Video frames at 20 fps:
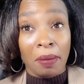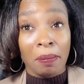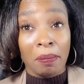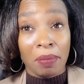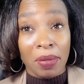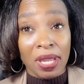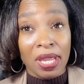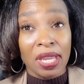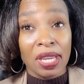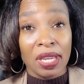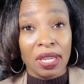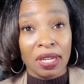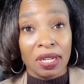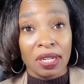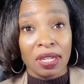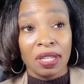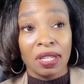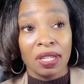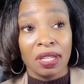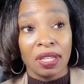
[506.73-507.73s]

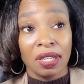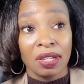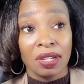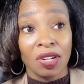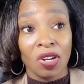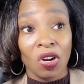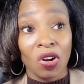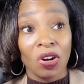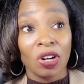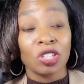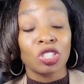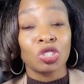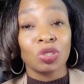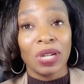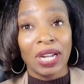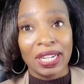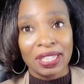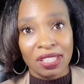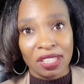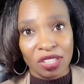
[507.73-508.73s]
Men are
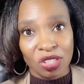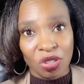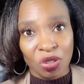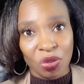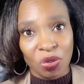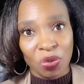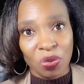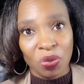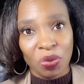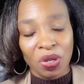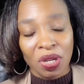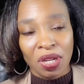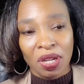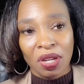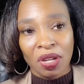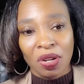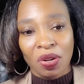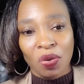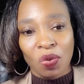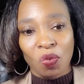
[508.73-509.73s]
attracted to
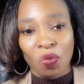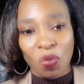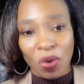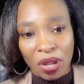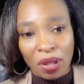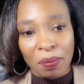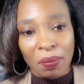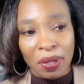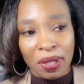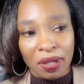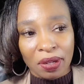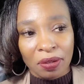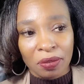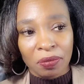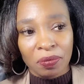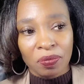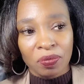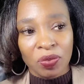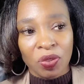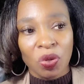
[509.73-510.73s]
women
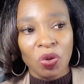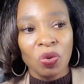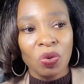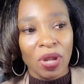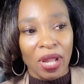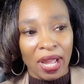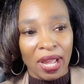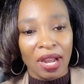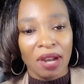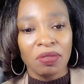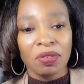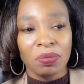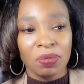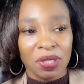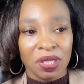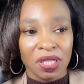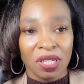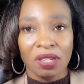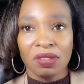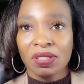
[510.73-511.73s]
who have
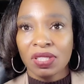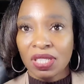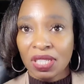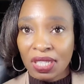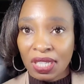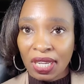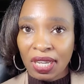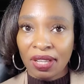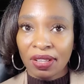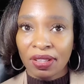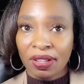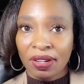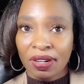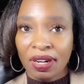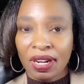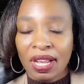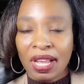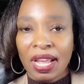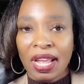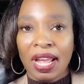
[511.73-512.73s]
themselves
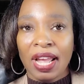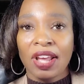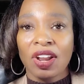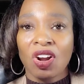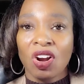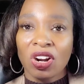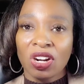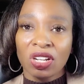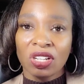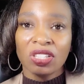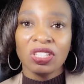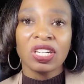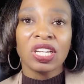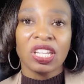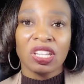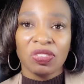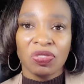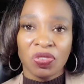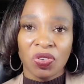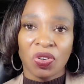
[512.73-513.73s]
together and aren't
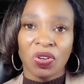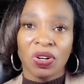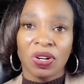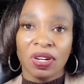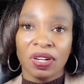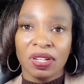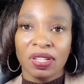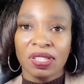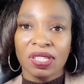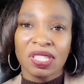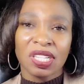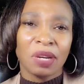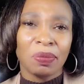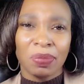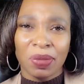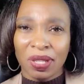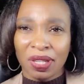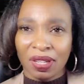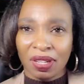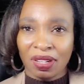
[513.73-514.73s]
looking for
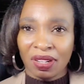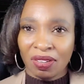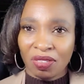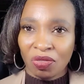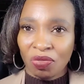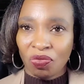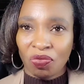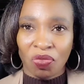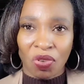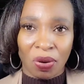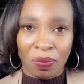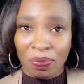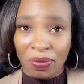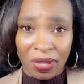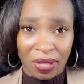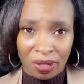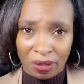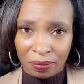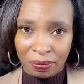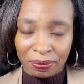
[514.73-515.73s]
something from
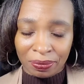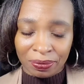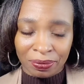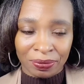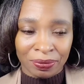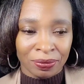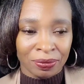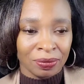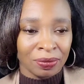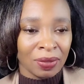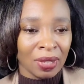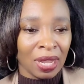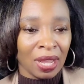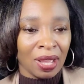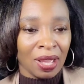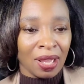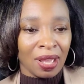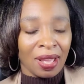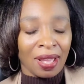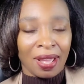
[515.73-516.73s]
them.
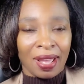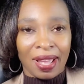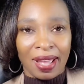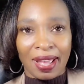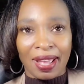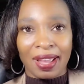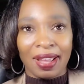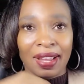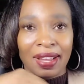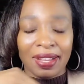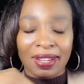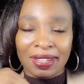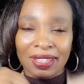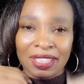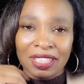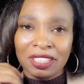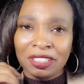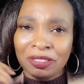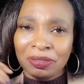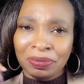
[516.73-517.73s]

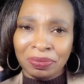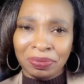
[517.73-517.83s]
And,